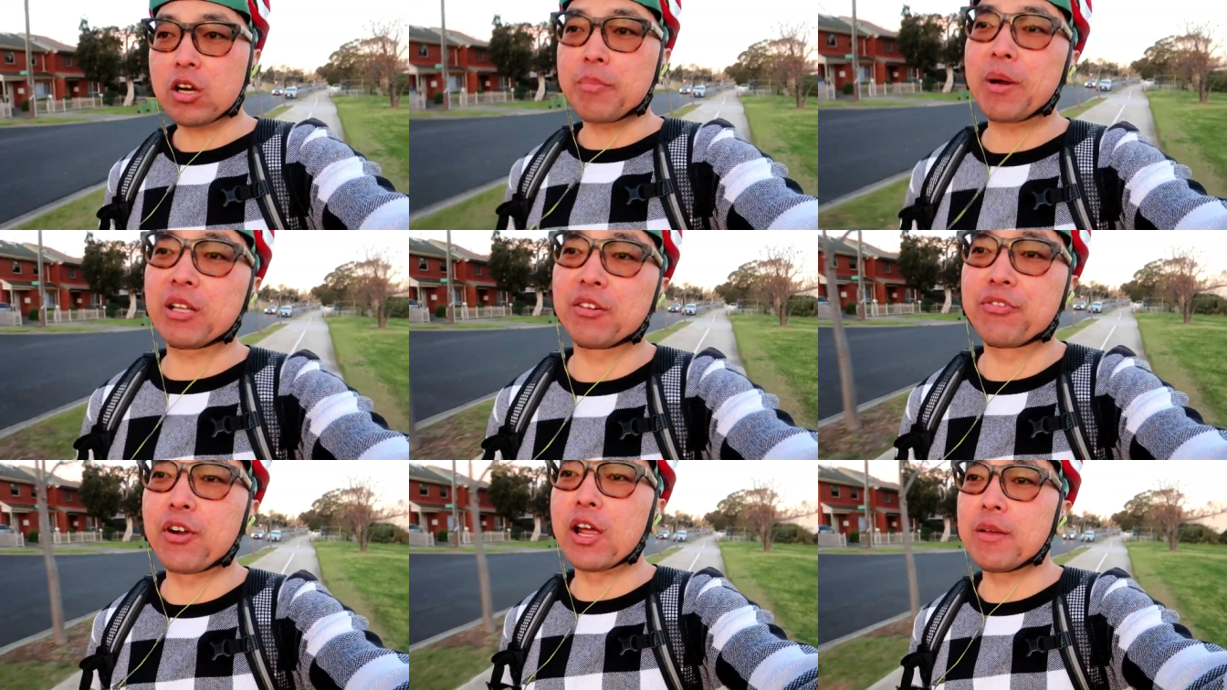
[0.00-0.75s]
talk about
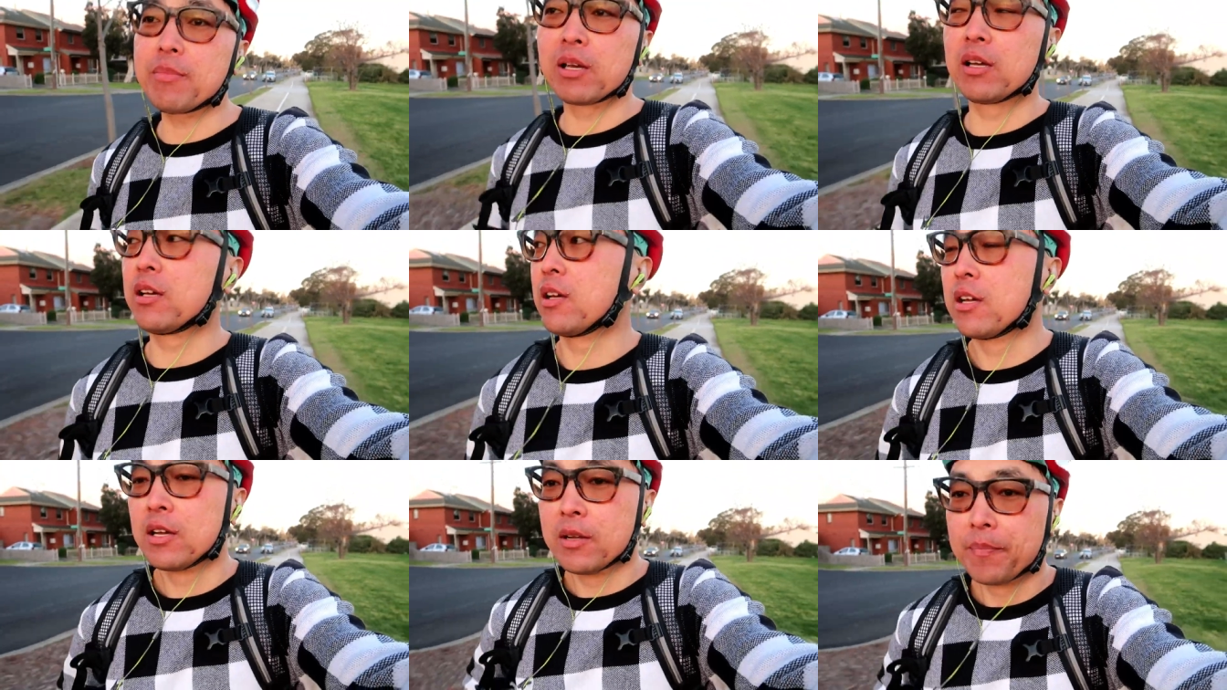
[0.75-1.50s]
the frame.
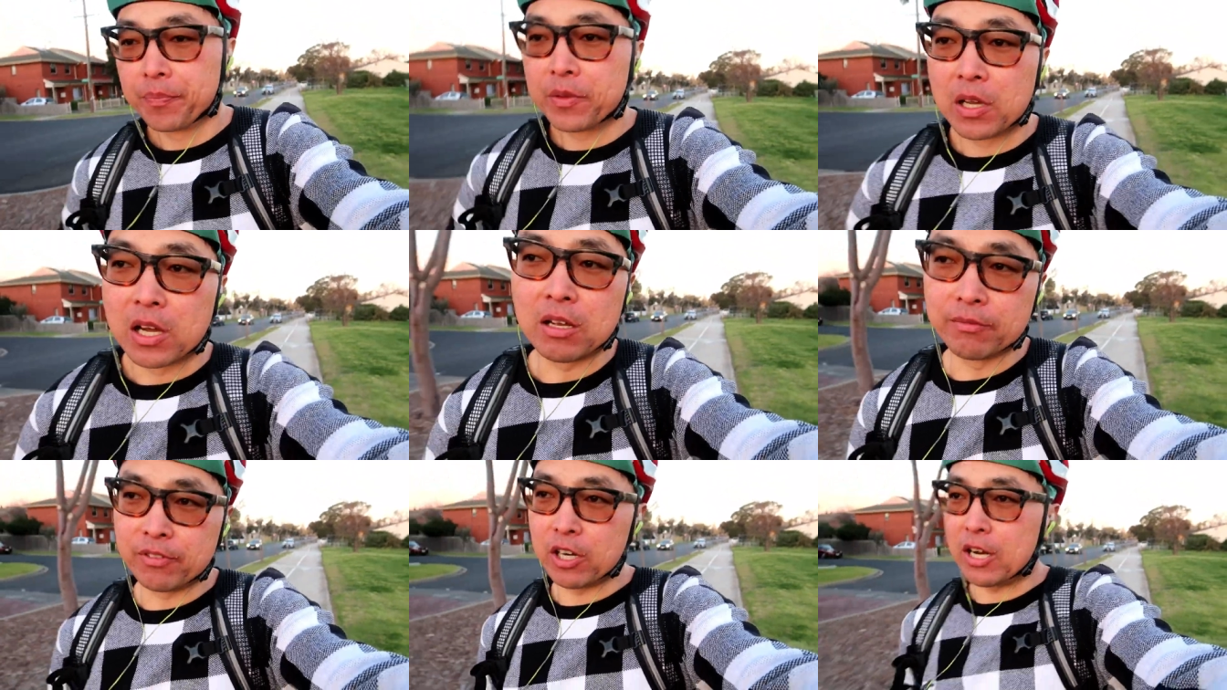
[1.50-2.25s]

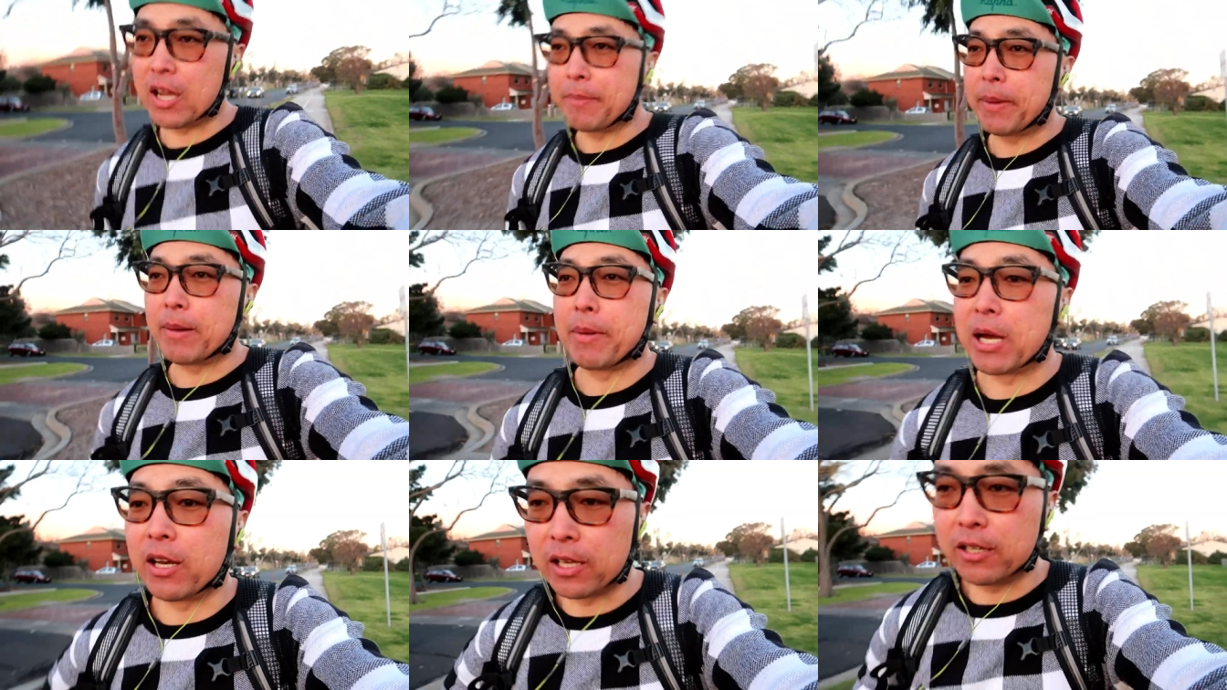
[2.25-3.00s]
I'm very happy
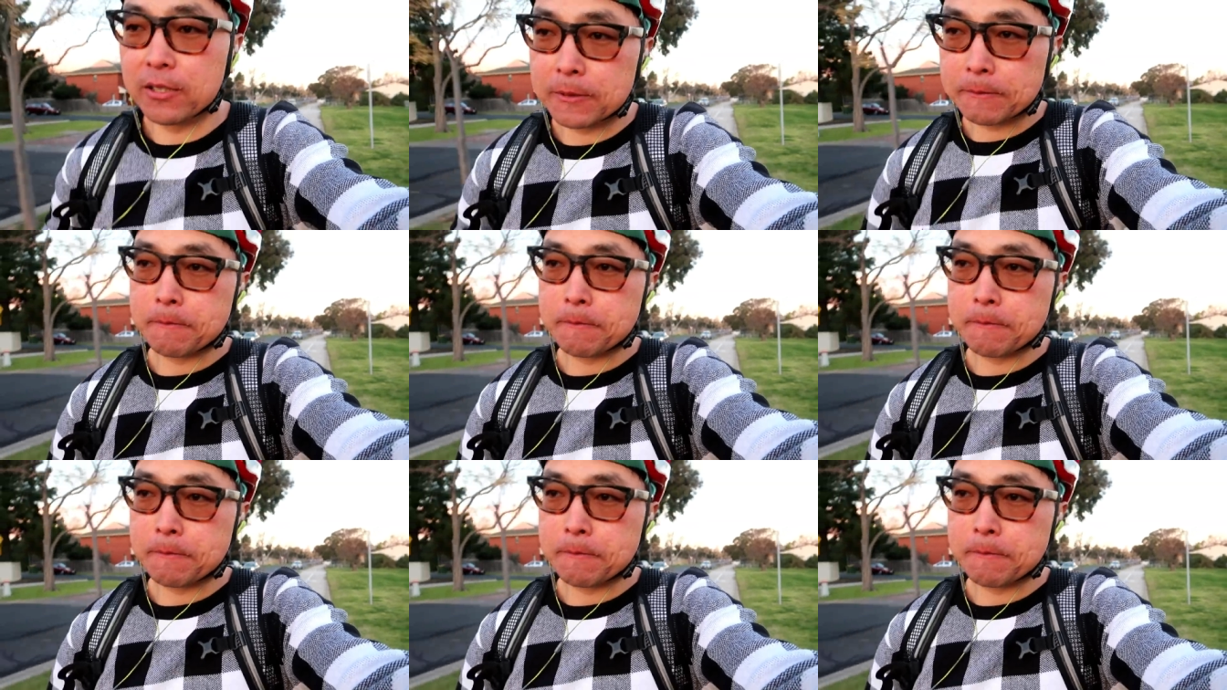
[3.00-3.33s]
about it.